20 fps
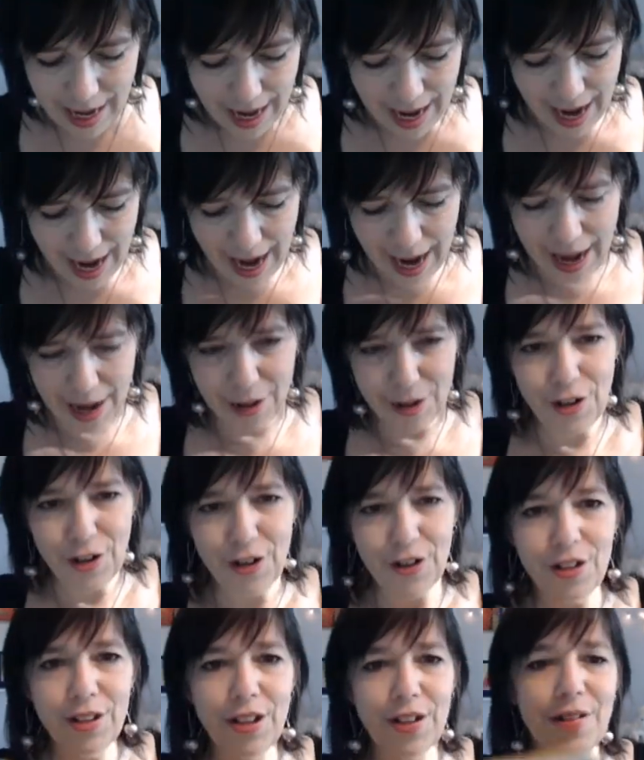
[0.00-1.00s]
And
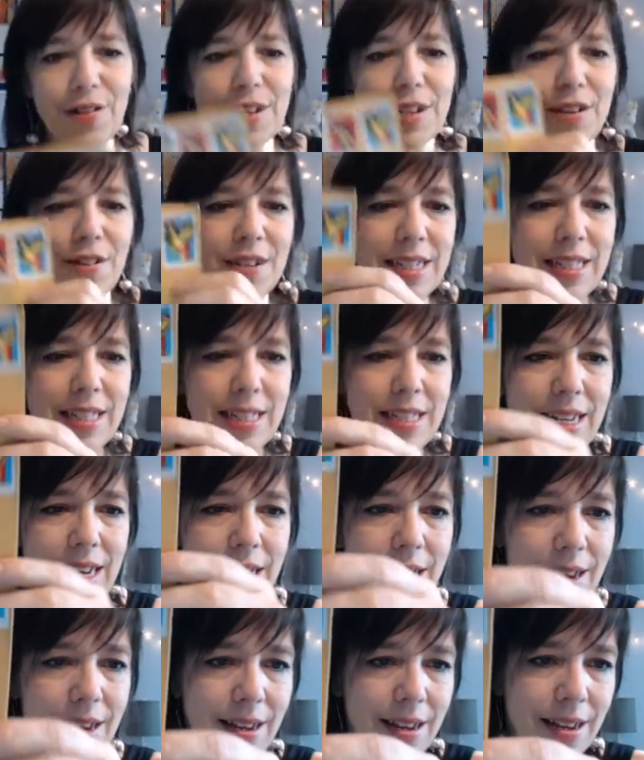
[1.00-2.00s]
look what Chris
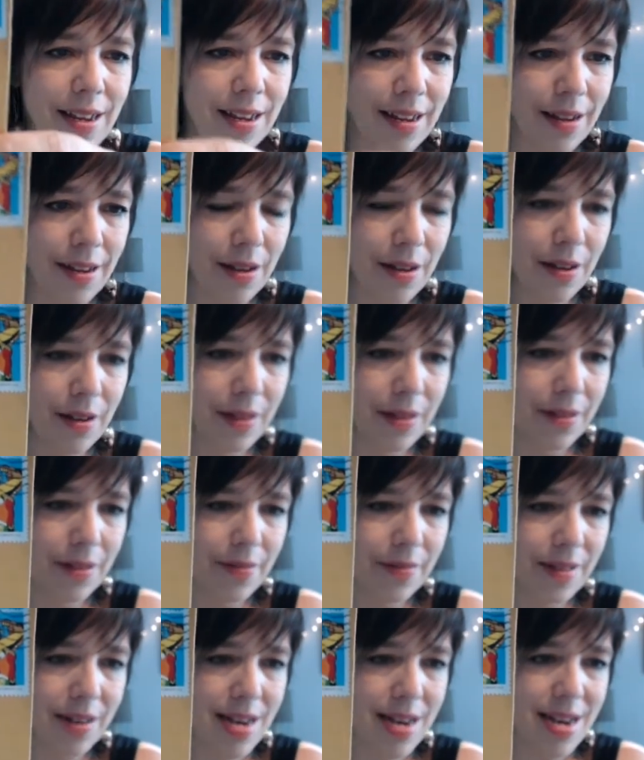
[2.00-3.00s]
did. Ah.